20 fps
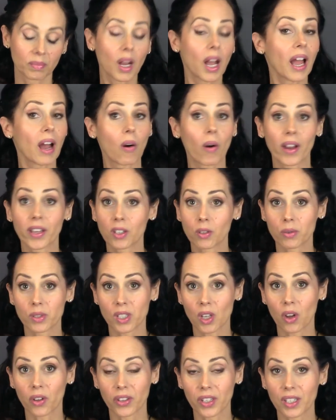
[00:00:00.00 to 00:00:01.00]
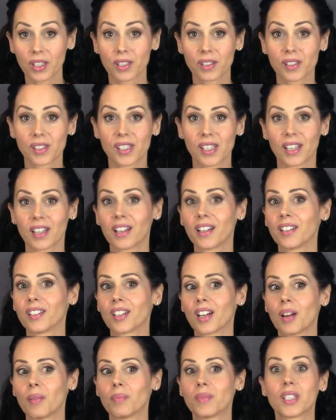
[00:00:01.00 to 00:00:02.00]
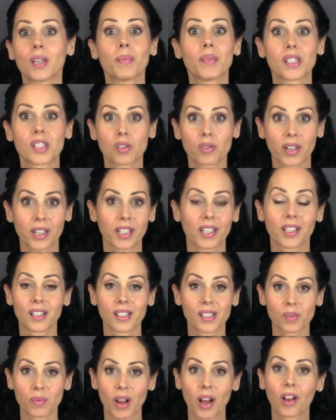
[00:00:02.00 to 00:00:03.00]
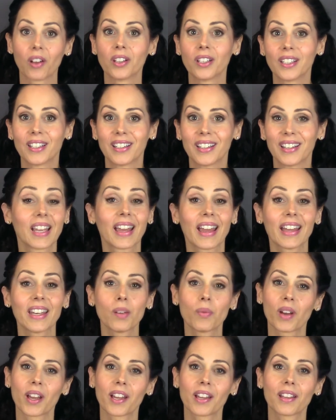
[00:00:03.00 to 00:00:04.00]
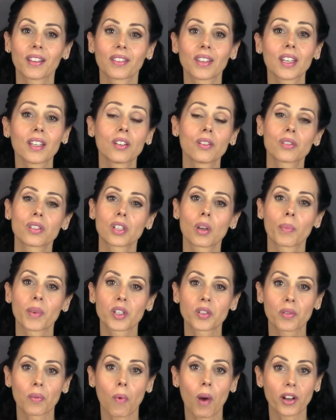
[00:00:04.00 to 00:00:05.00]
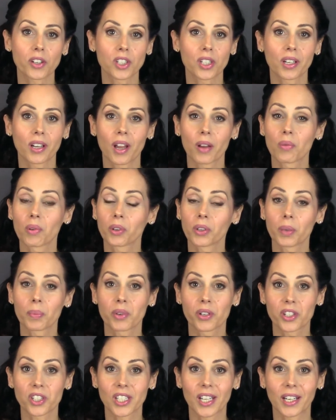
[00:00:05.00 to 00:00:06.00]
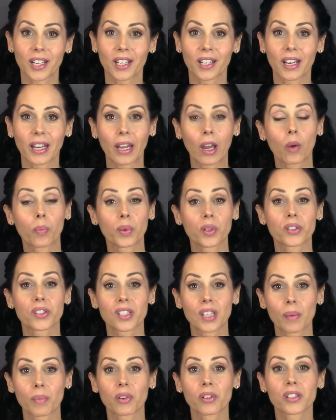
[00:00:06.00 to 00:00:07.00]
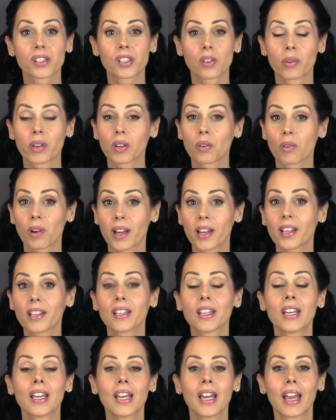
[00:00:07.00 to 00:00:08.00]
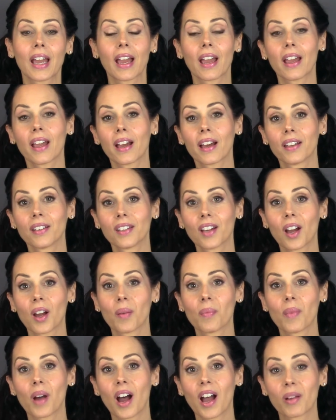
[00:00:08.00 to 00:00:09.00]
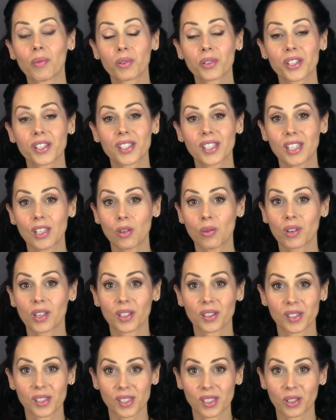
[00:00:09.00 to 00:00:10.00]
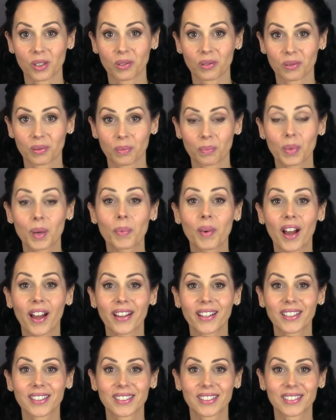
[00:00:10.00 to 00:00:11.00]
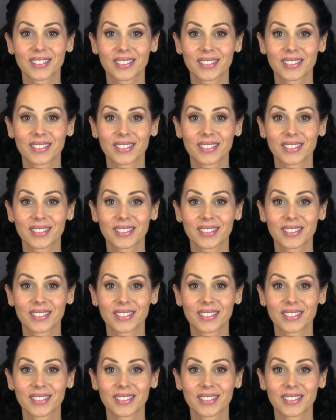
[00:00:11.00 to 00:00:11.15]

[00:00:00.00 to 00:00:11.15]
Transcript: how I use all these and um, demonstrating as well. Anyway, thank you so much for watching. I really appreciate it and I hope your summer is going great and um, I will see you again soon. Bye-bye.